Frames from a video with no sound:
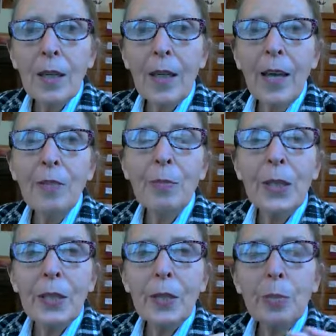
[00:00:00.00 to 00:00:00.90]
gave
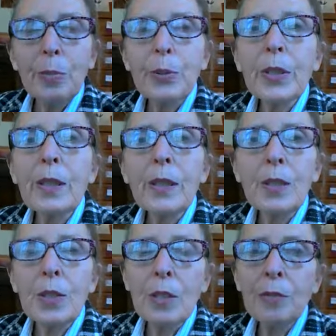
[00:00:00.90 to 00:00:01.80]
me a
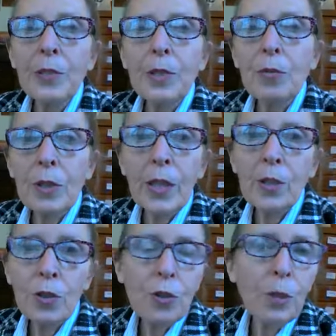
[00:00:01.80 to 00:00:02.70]
completely different
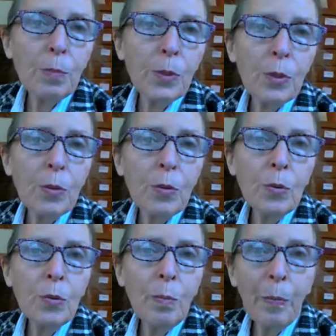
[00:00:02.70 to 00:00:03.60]
relationship
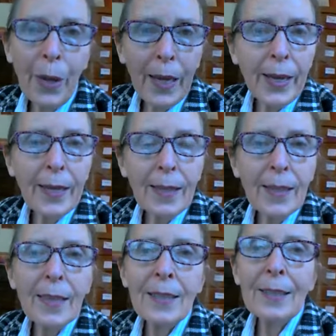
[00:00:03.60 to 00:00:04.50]
to
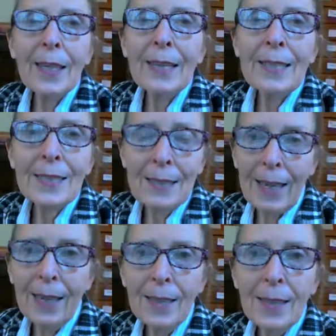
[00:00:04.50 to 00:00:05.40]
pain and
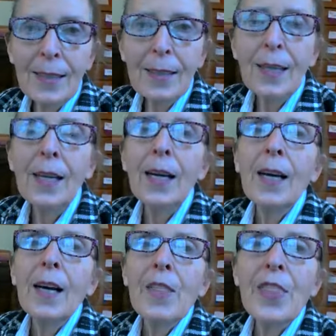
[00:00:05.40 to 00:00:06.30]
understanding
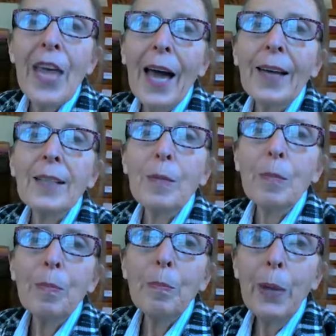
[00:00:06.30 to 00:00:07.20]
that
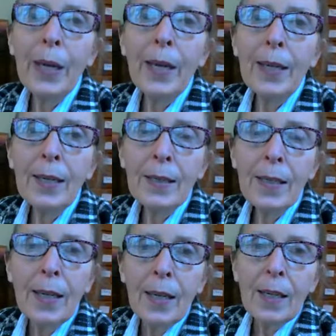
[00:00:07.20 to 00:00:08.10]
pain,